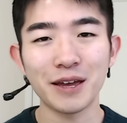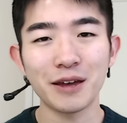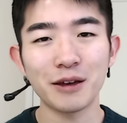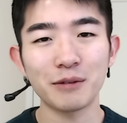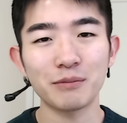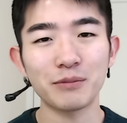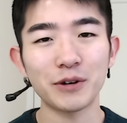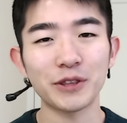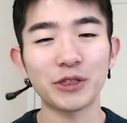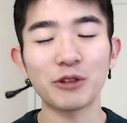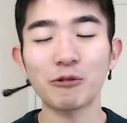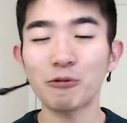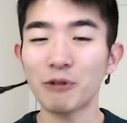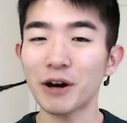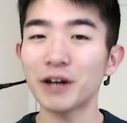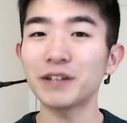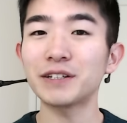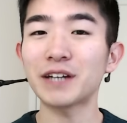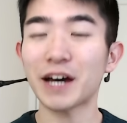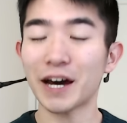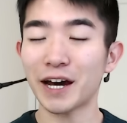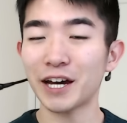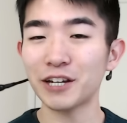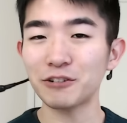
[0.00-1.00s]
but the
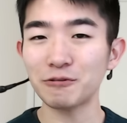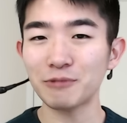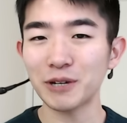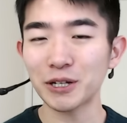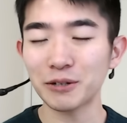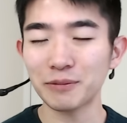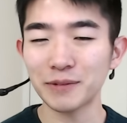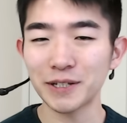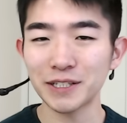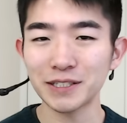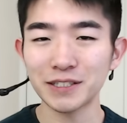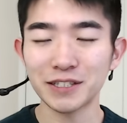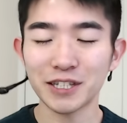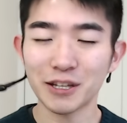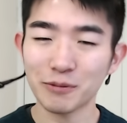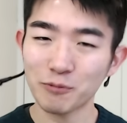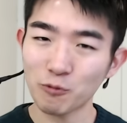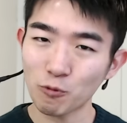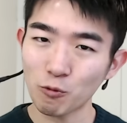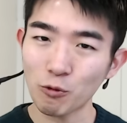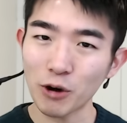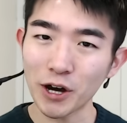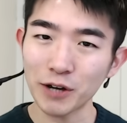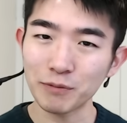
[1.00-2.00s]
one I'd recommend, the
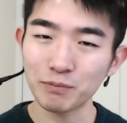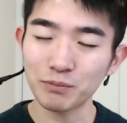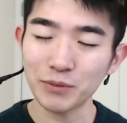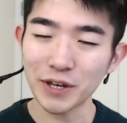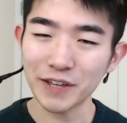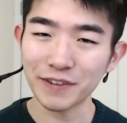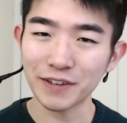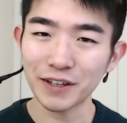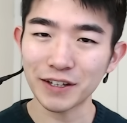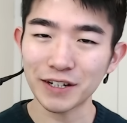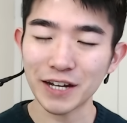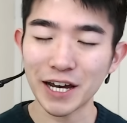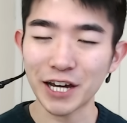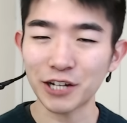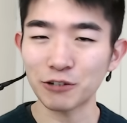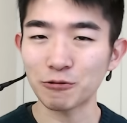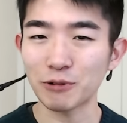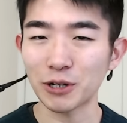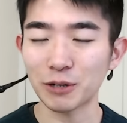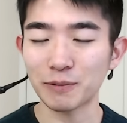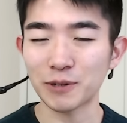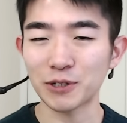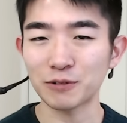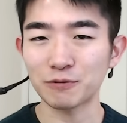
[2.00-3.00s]
one method I'd
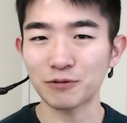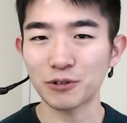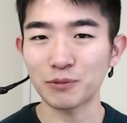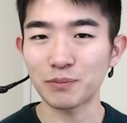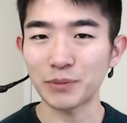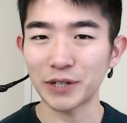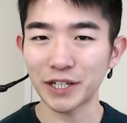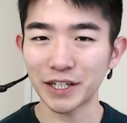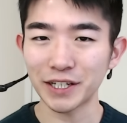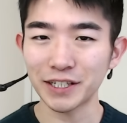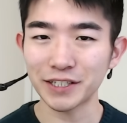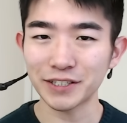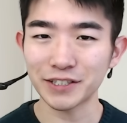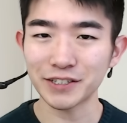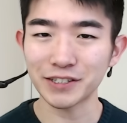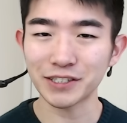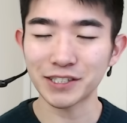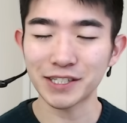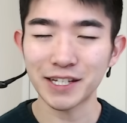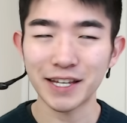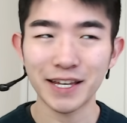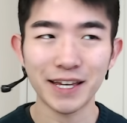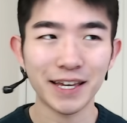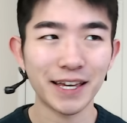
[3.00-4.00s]
recommend for
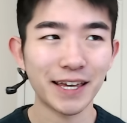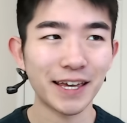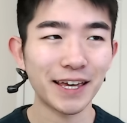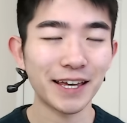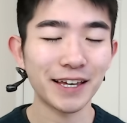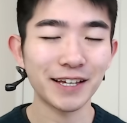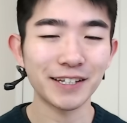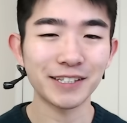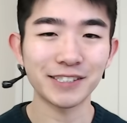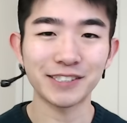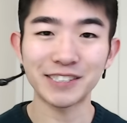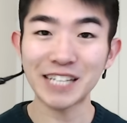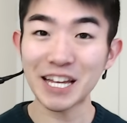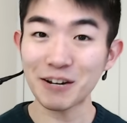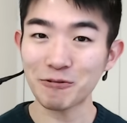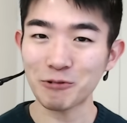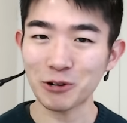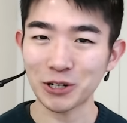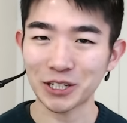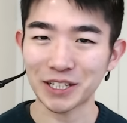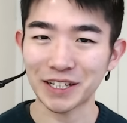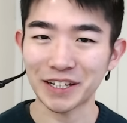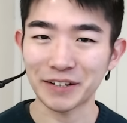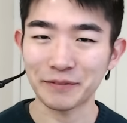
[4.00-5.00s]
beginners is
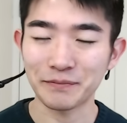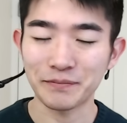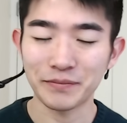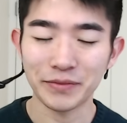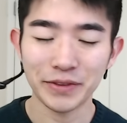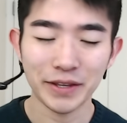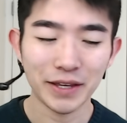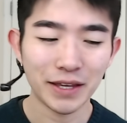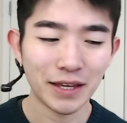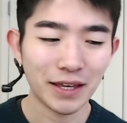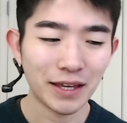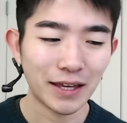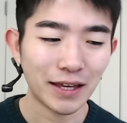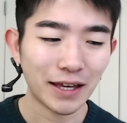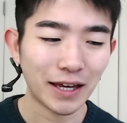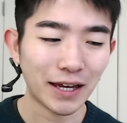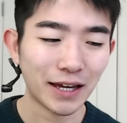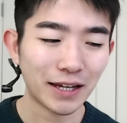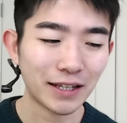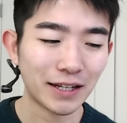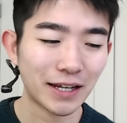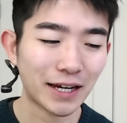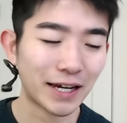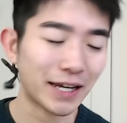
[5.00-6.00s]
networking.
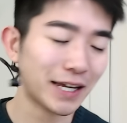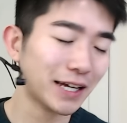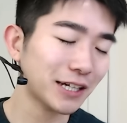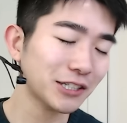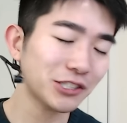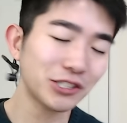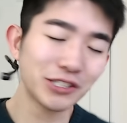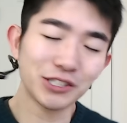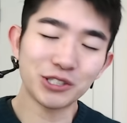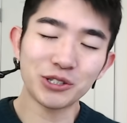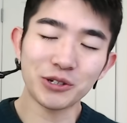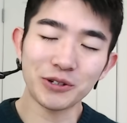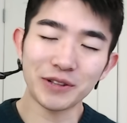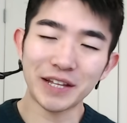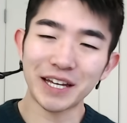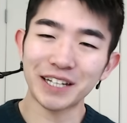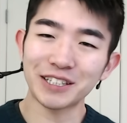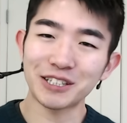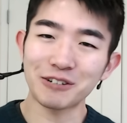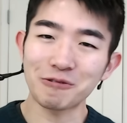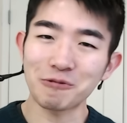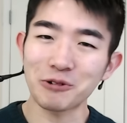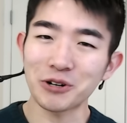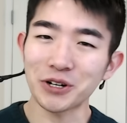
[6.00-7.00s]
And I actually don't
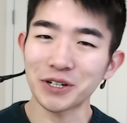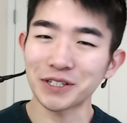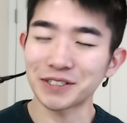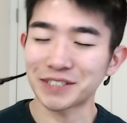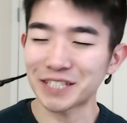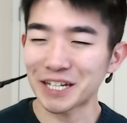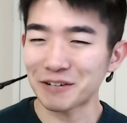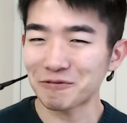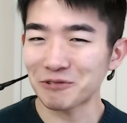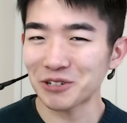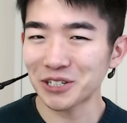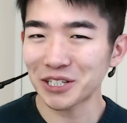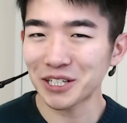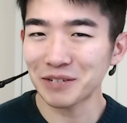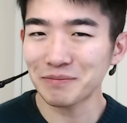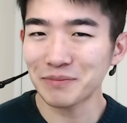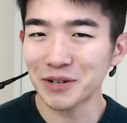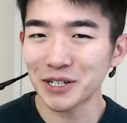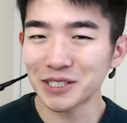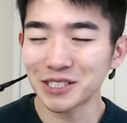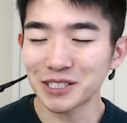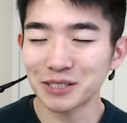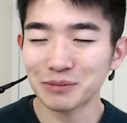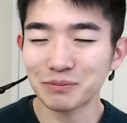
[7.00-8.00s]
like the word networking
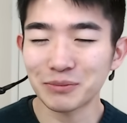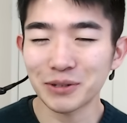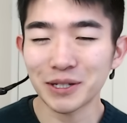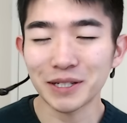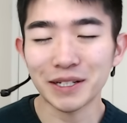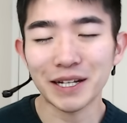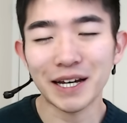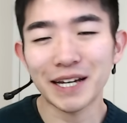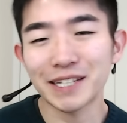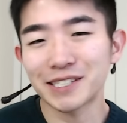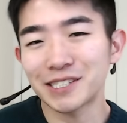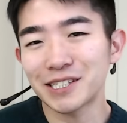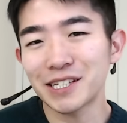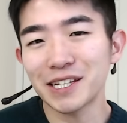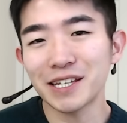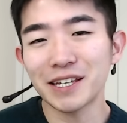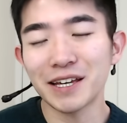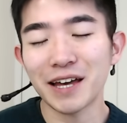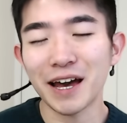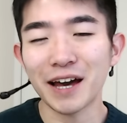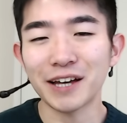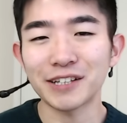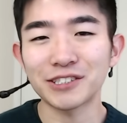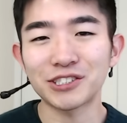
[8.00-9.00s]
much, but I see
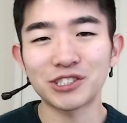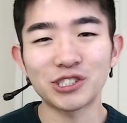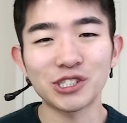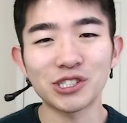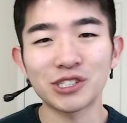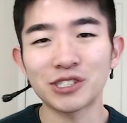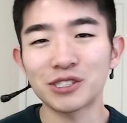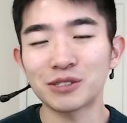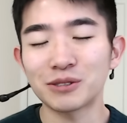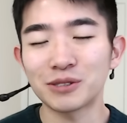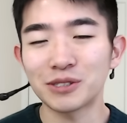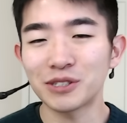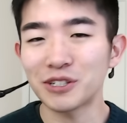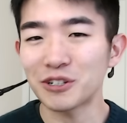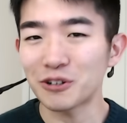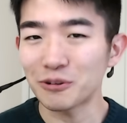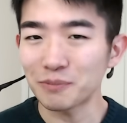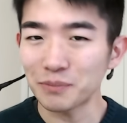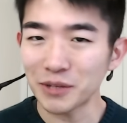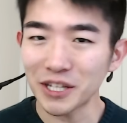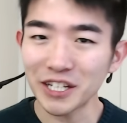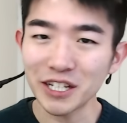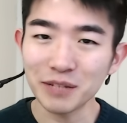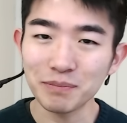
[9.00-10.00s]
it as just,
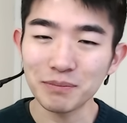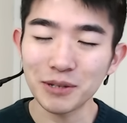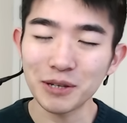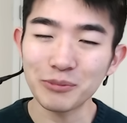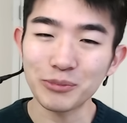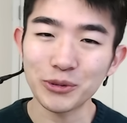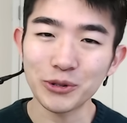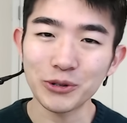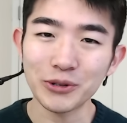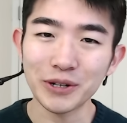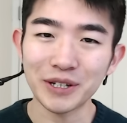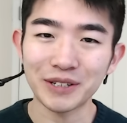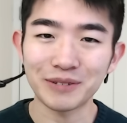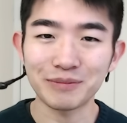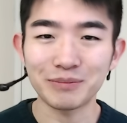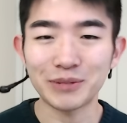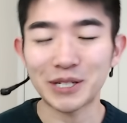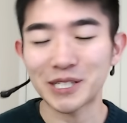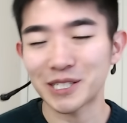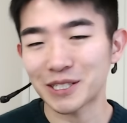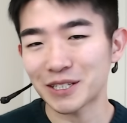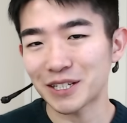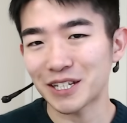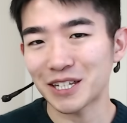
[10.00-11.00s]
meeting people and
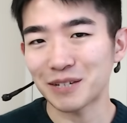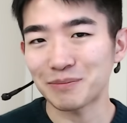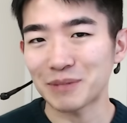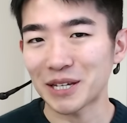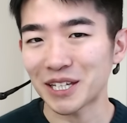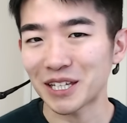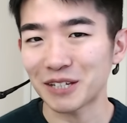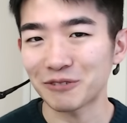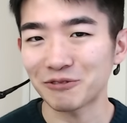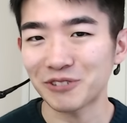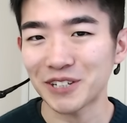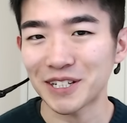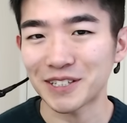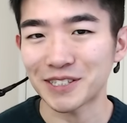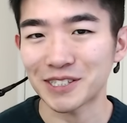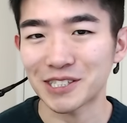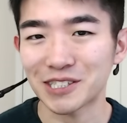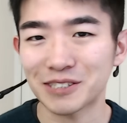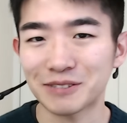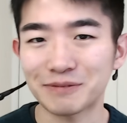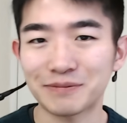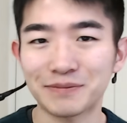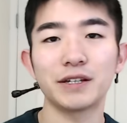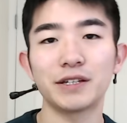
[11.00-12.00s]
basically making
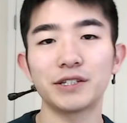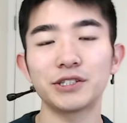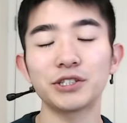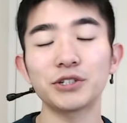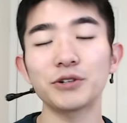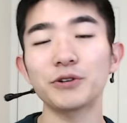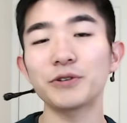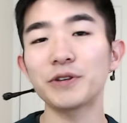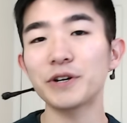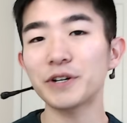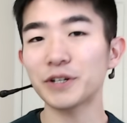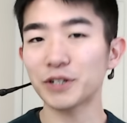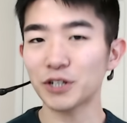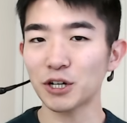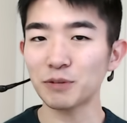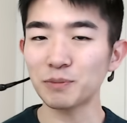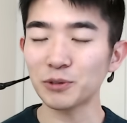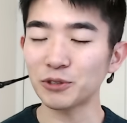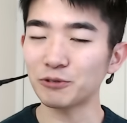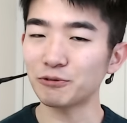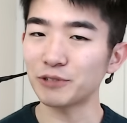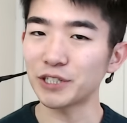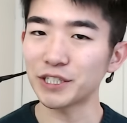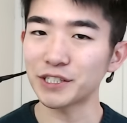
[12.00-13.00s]
friends. So there are a
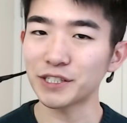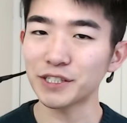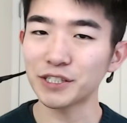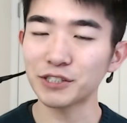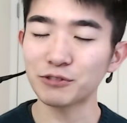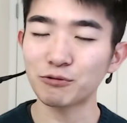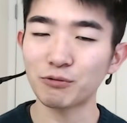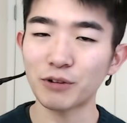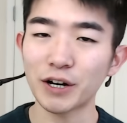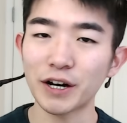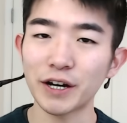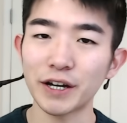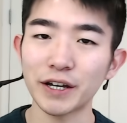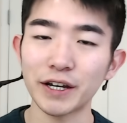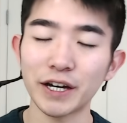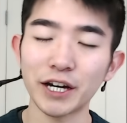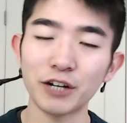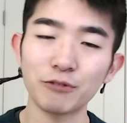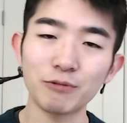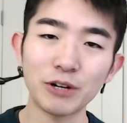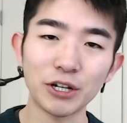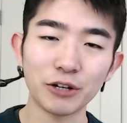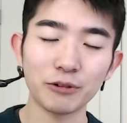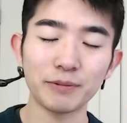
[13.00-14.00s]
couple of reasons why
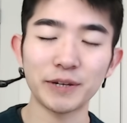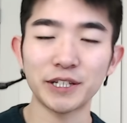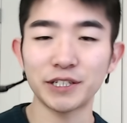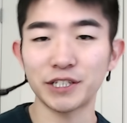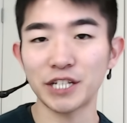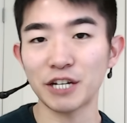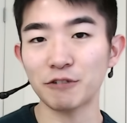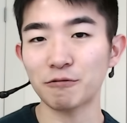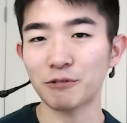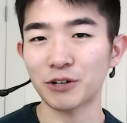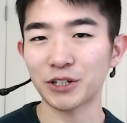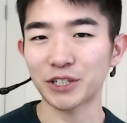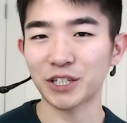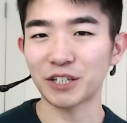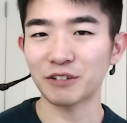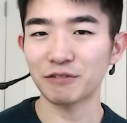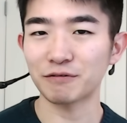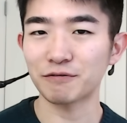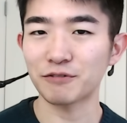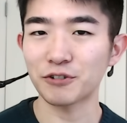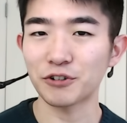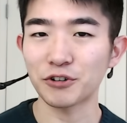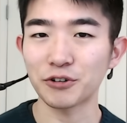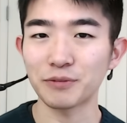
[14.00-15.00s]
I recommend networking
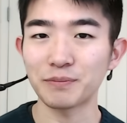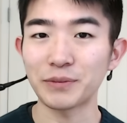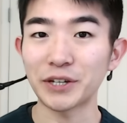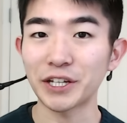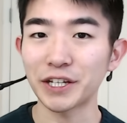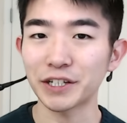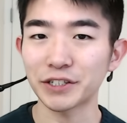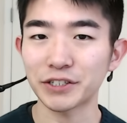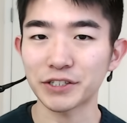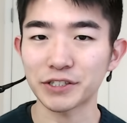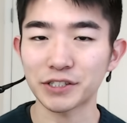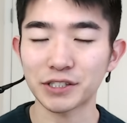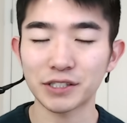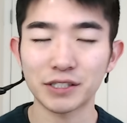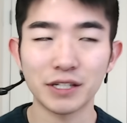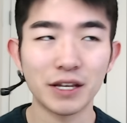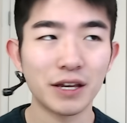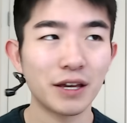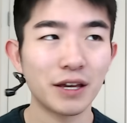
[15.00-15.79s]
for beginners.